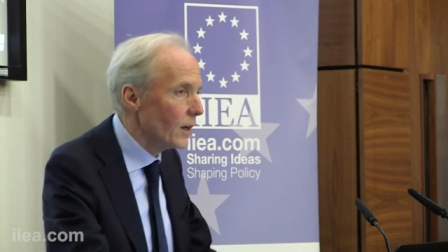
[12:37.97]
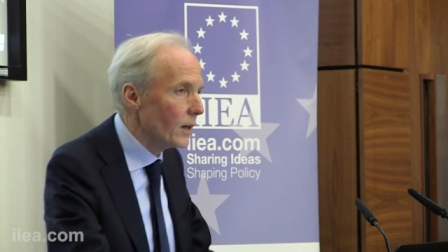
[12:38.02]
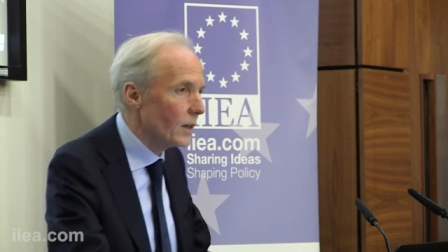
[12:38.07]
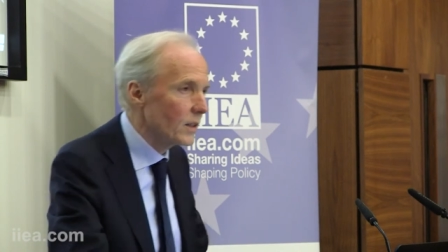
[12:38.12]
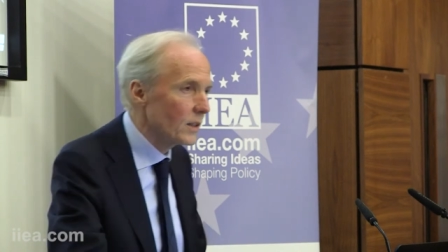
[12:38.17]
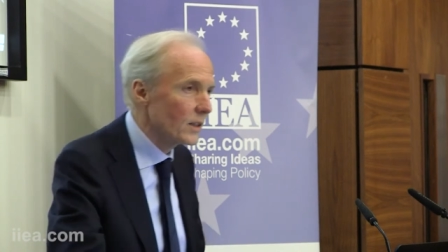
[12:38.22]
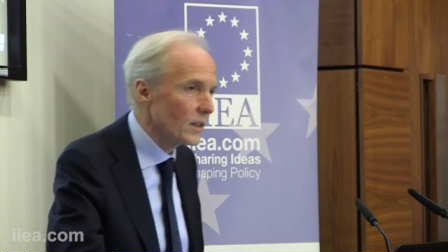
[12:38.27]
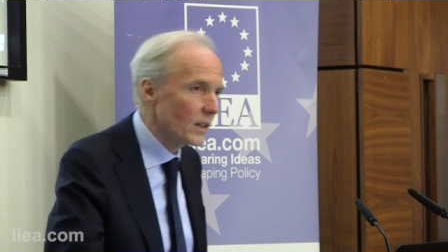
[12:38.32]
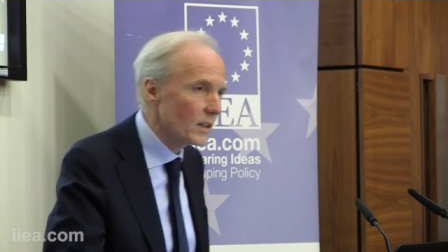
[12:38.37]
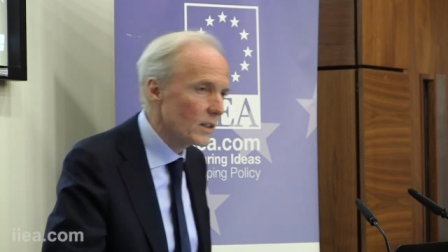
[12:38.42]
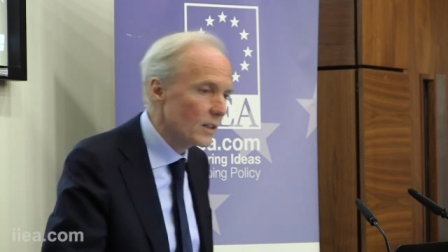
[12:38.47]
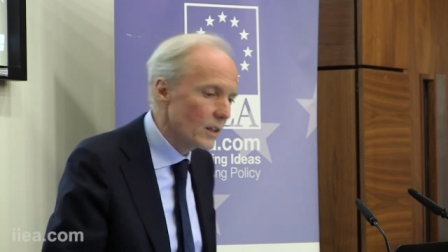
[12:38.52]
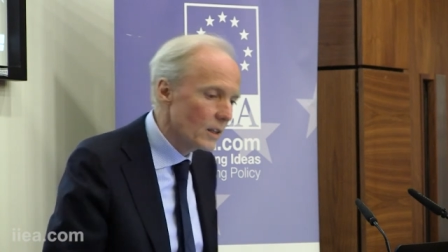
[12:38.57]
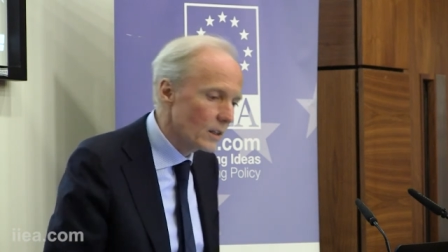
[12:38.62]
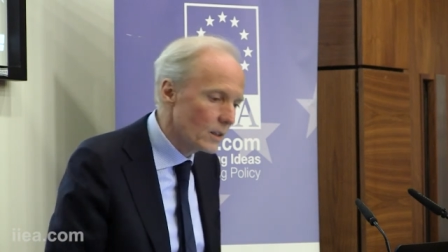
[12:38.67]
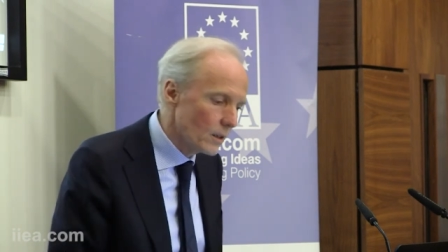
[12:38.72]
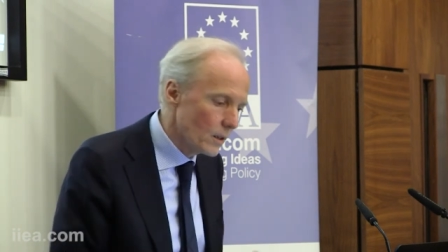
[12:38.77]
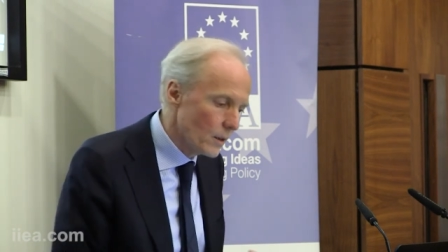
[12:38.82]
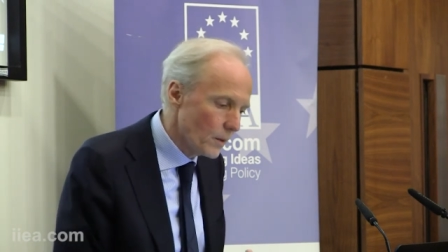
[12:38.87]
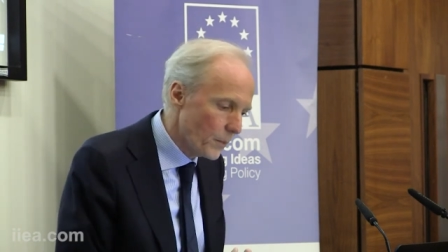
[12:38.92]
And as I
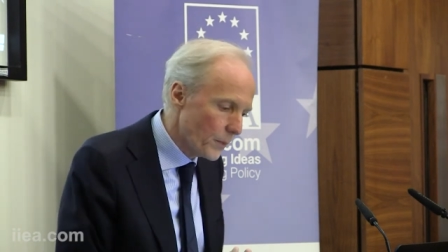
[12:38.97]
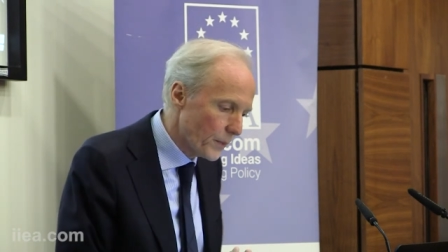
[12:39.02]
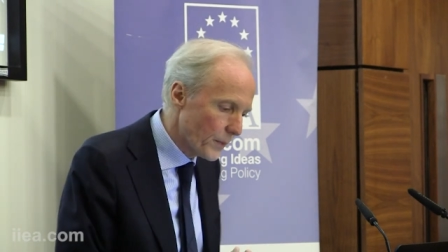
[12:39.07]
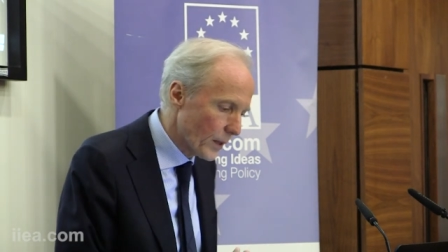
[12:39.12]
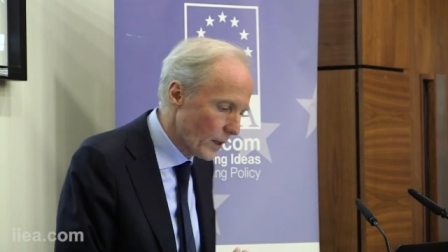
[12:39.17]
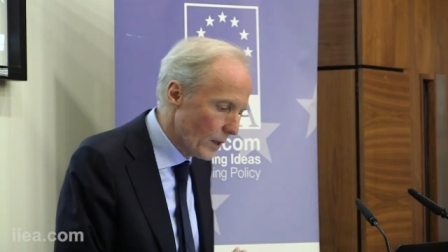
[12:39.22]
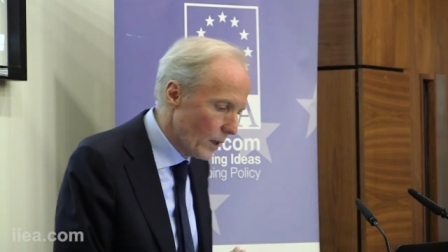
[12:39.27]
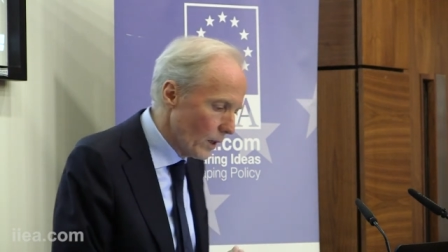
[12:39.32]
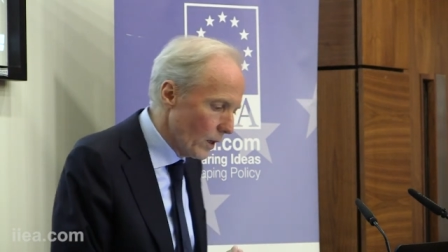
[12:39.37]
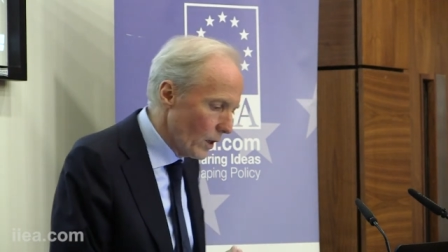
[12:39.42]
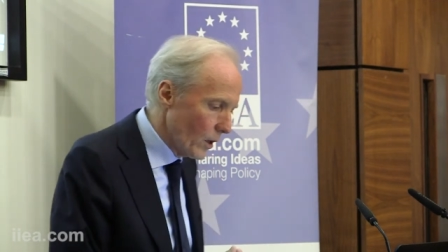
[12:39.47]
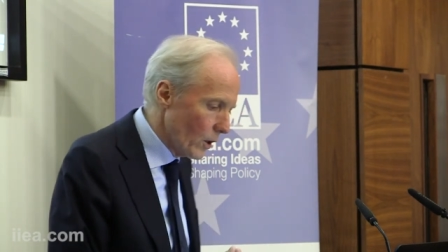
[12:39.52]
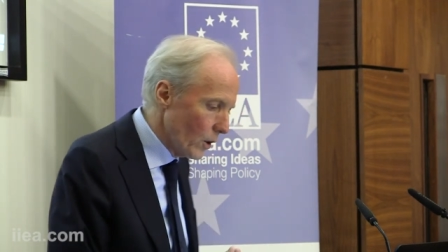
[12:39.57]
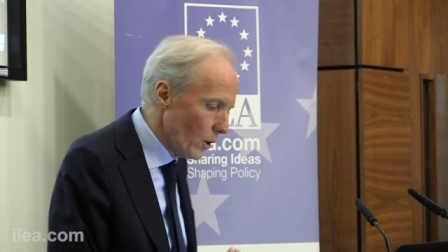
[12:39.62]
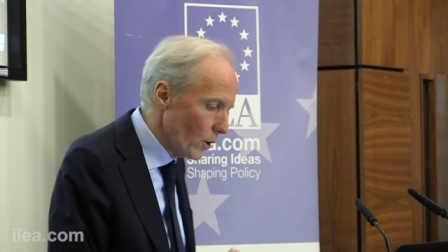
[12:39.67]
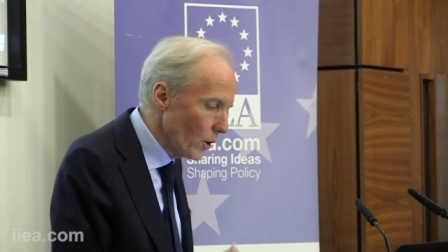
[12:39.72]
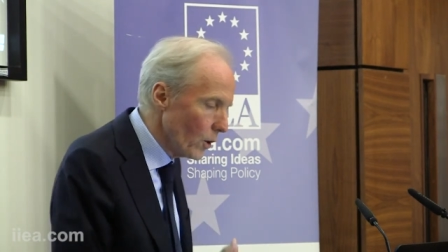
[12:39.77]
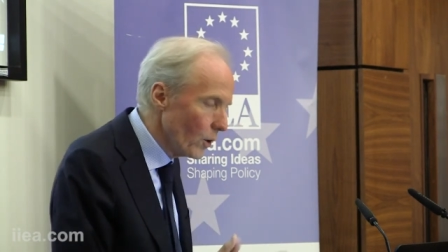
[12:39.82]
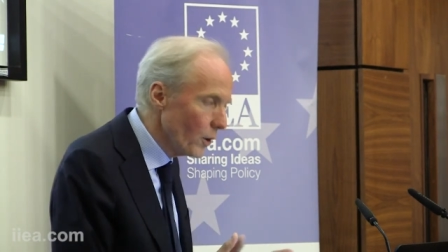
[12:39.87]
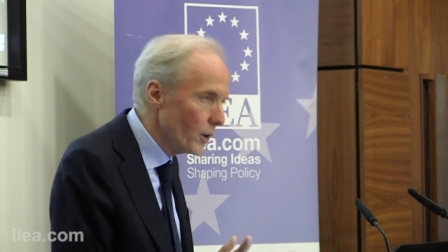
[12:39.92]
said um,
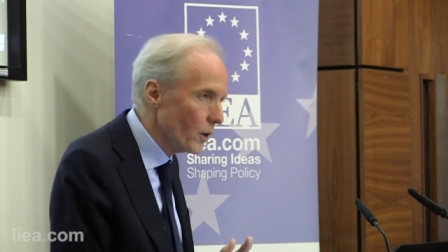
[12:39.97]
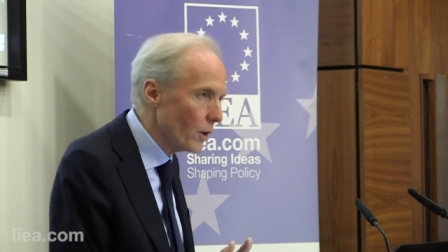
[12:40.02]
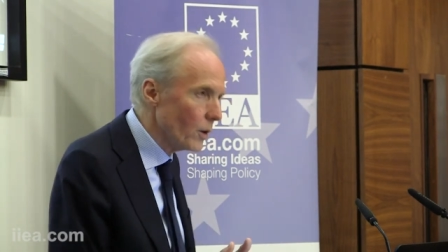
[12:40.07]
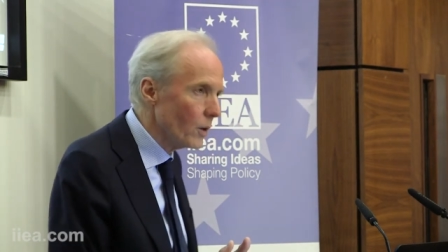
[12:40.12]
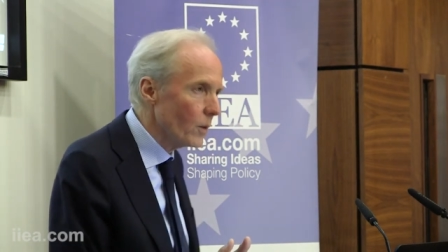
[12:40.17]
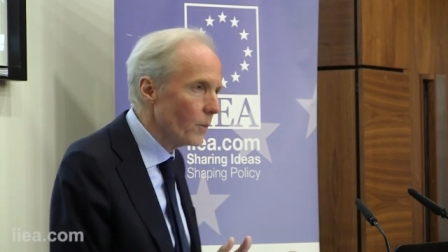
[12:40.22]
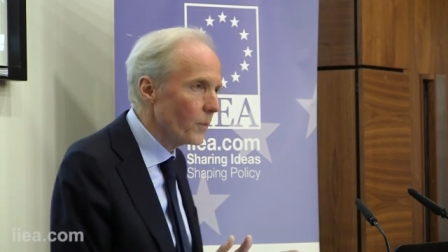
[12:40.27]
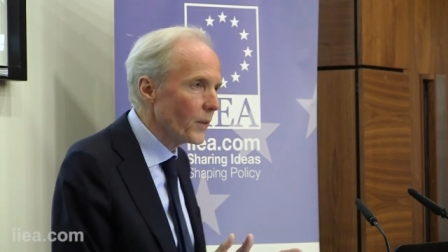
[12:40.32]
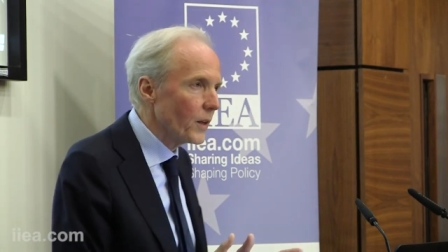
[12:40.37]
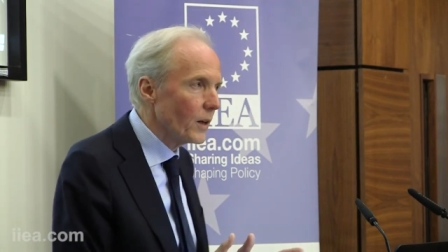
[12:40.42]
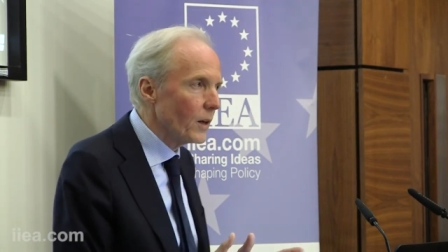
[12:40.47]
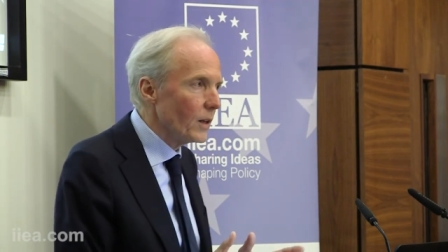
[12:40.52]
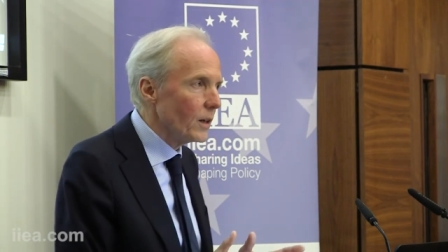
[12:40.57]
earlier,